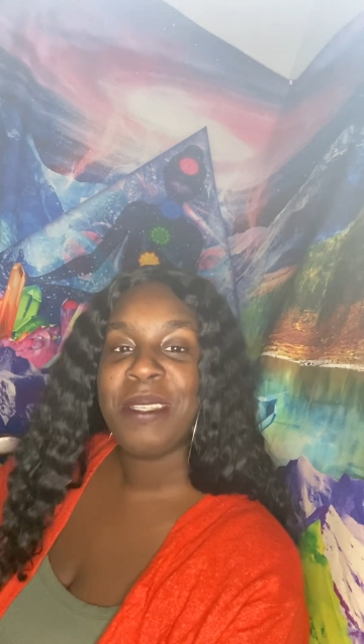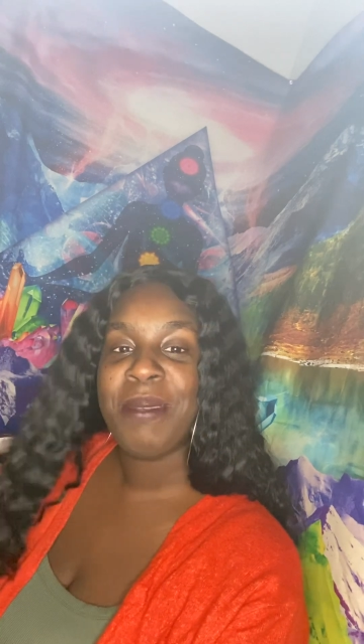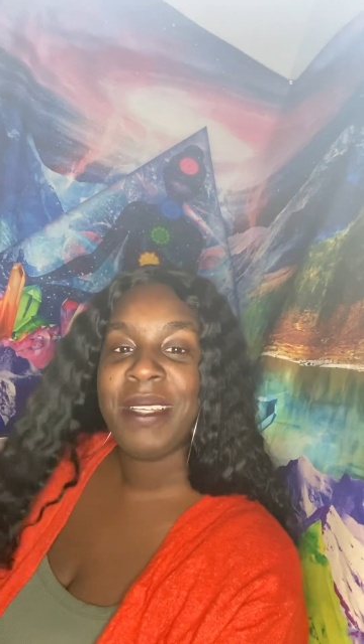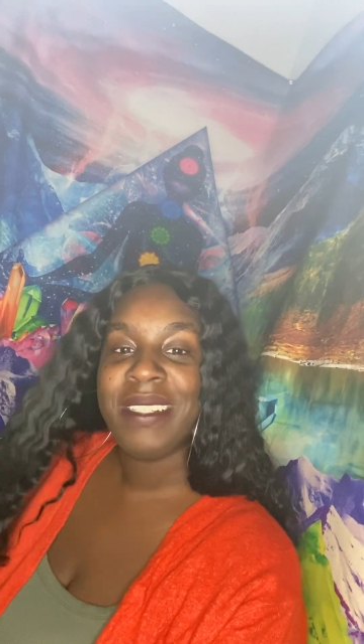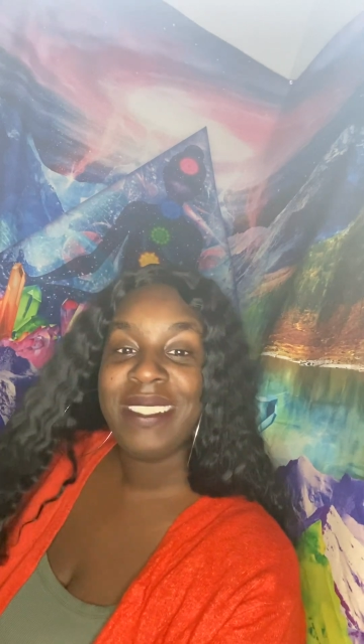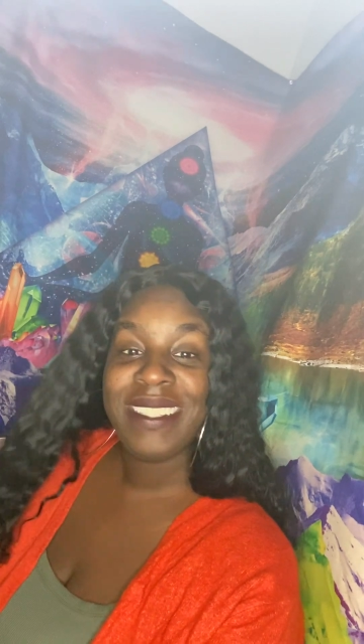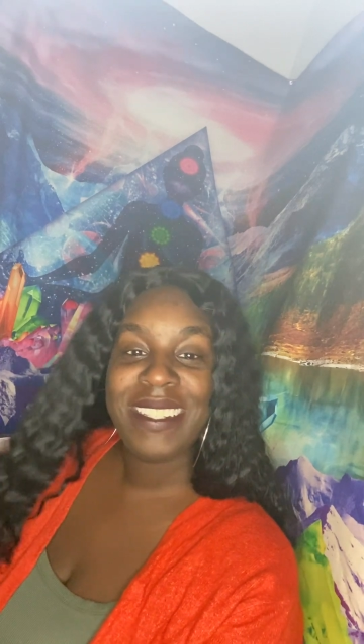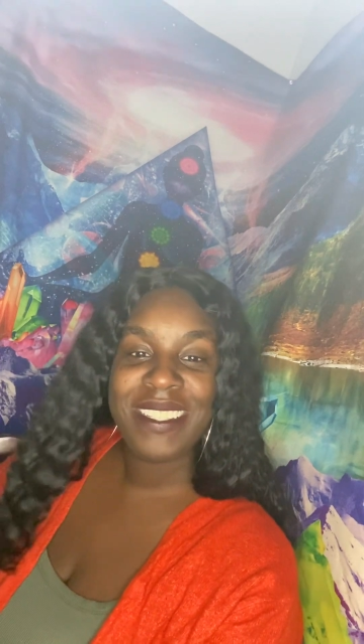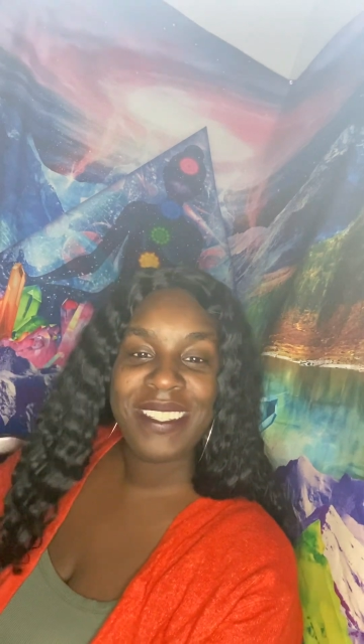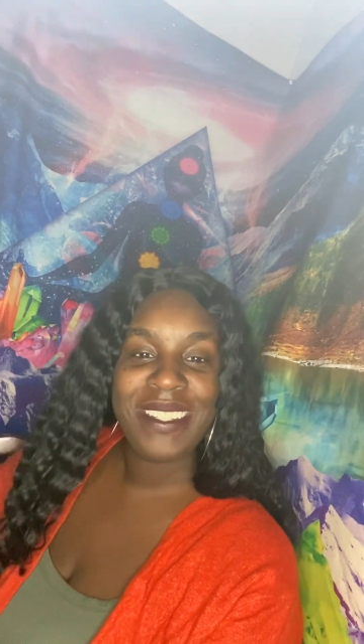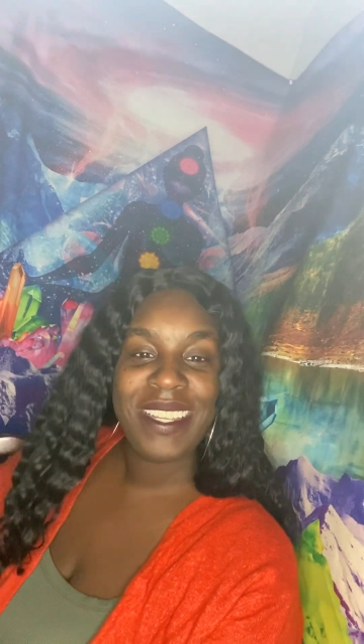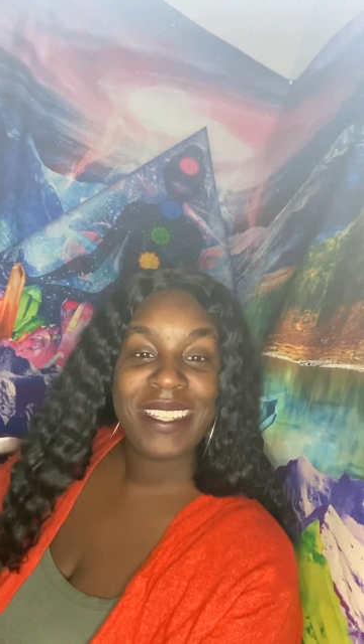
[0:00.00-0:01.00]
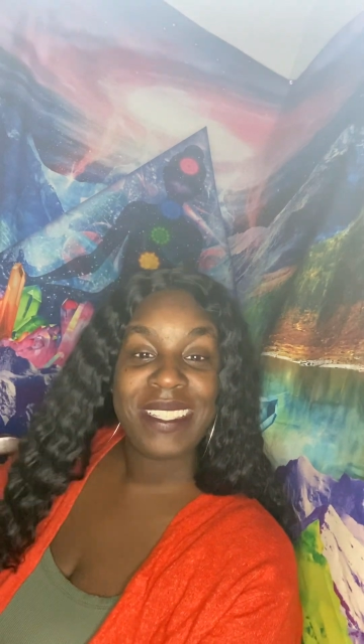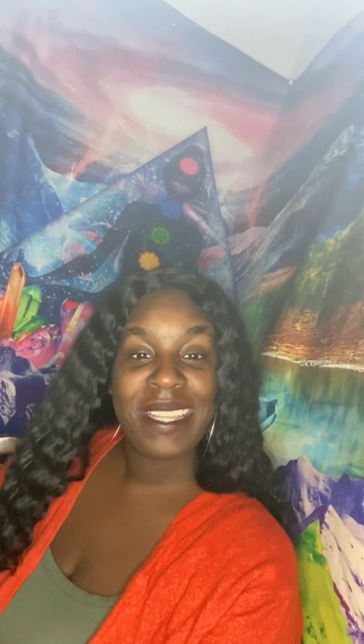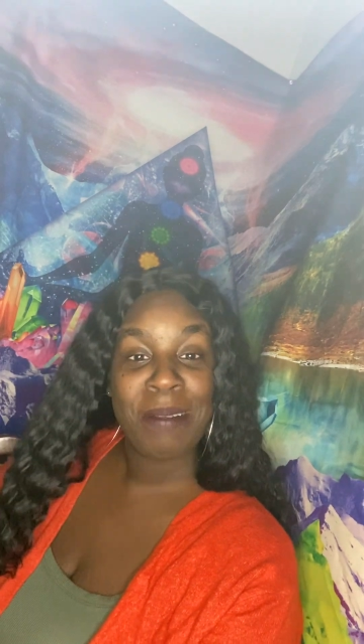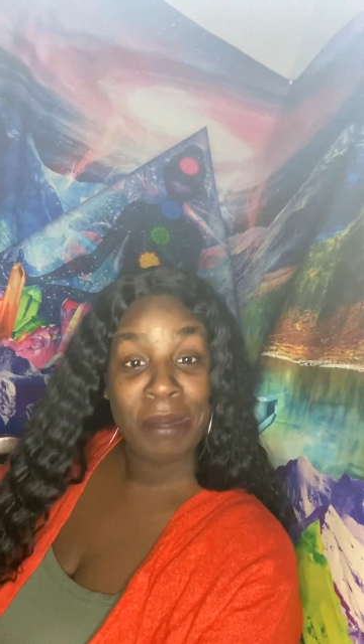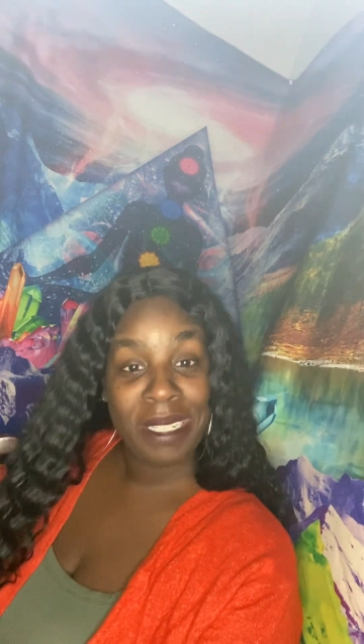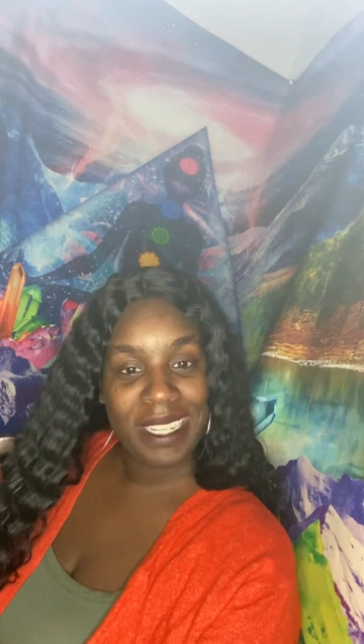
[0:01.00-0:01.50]
bell. Until next
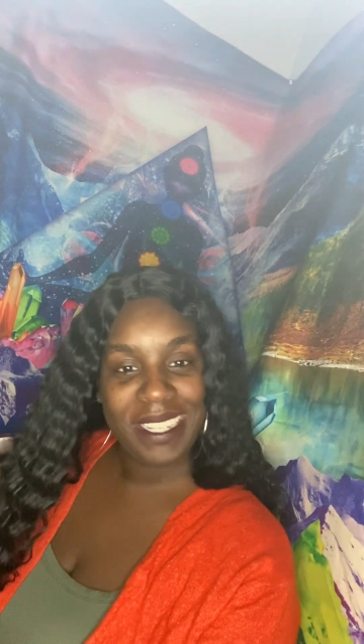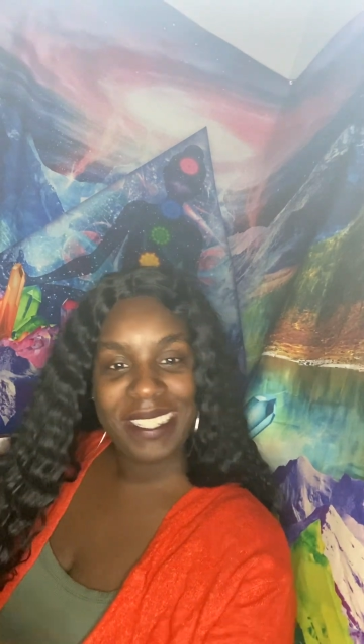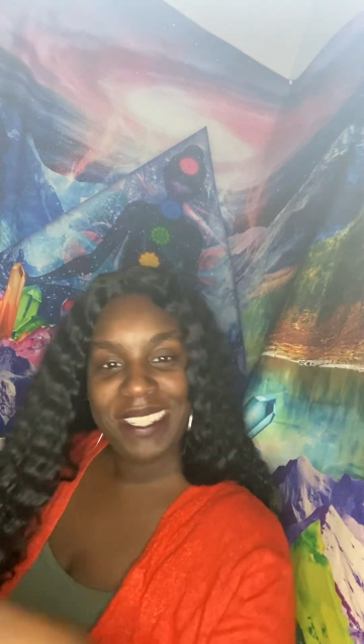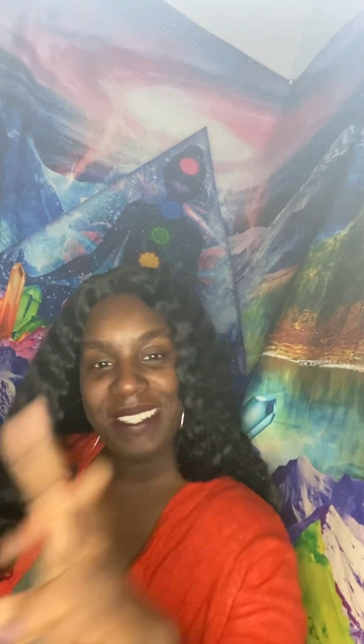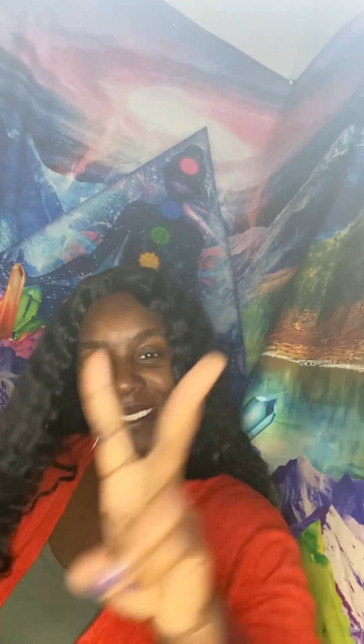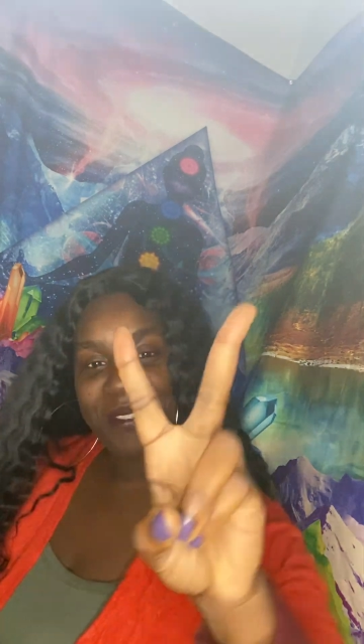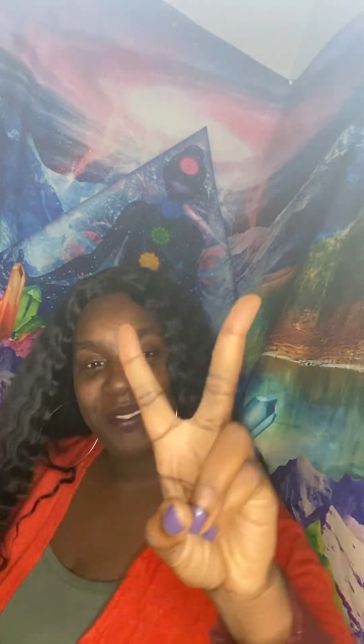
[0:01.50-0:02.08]
time, collective.